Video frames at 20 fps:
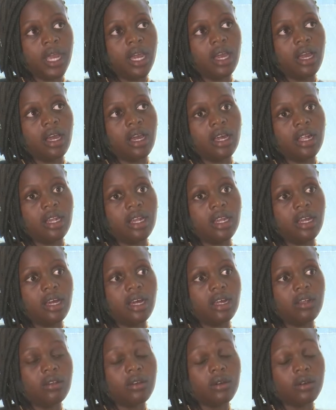And
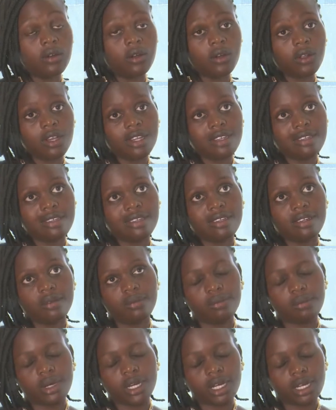
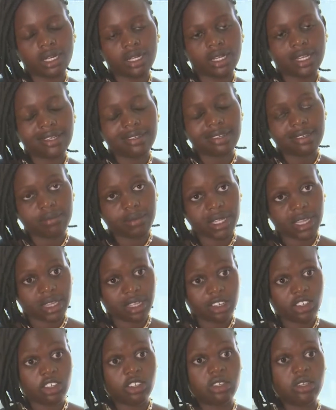alcoholism doesn't mean
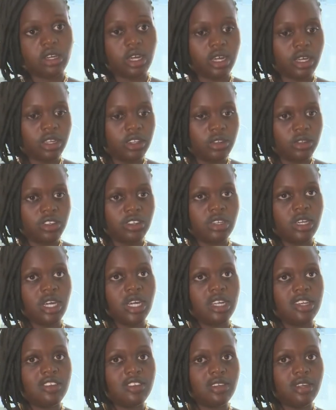that you
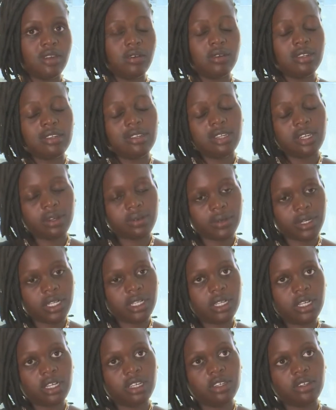take a drink once in a
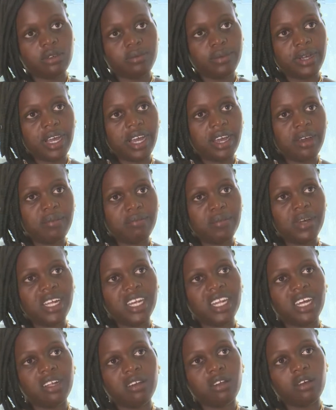while and you become
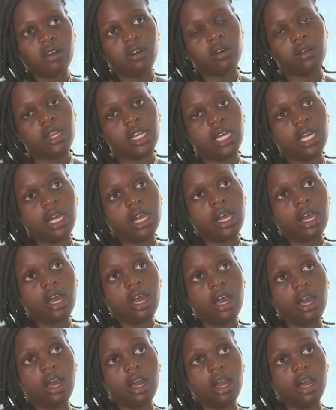an alcoholic.
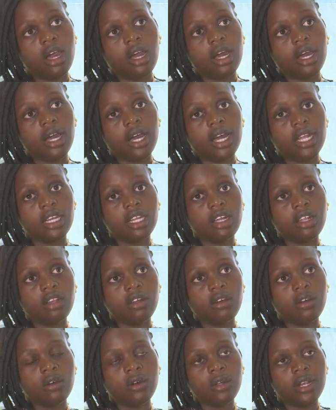An
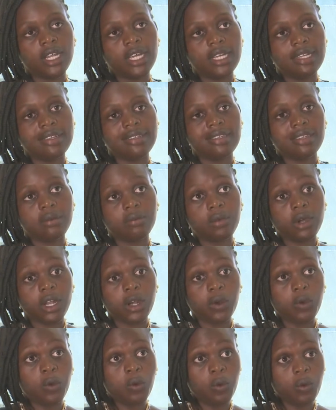alcoholic is
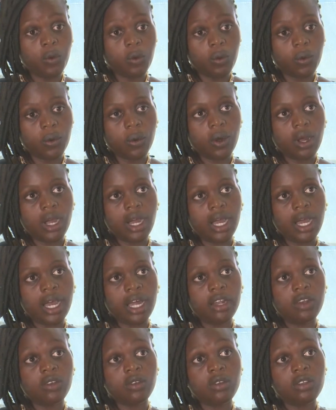someone who
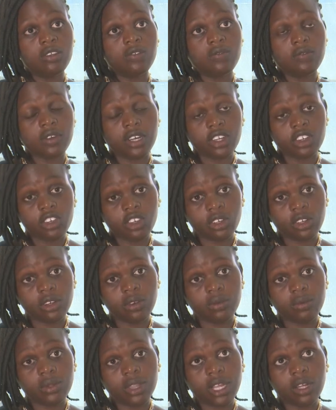cannot
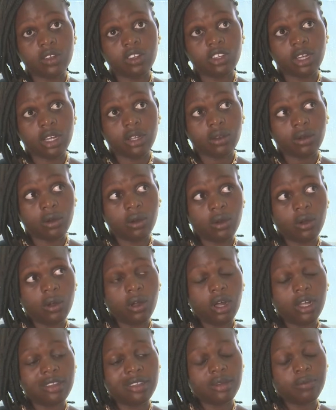function without
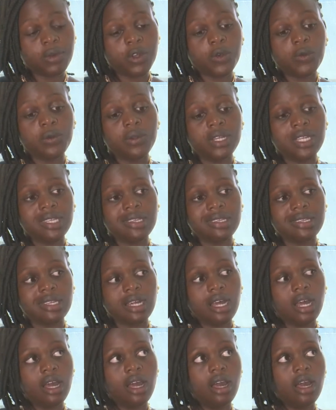alcohol, someone who is
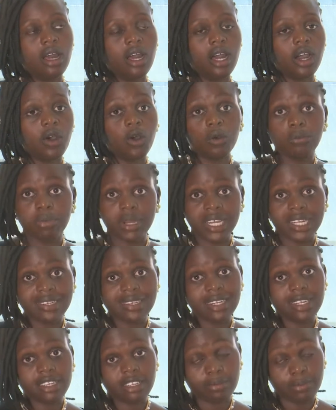
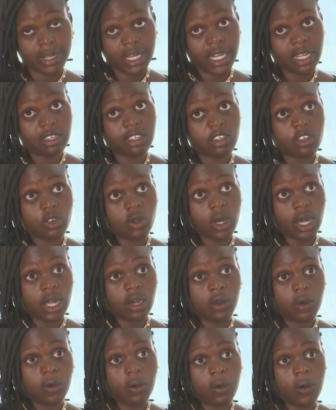completely dependent to
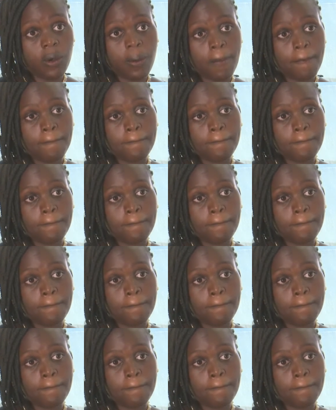alcohol.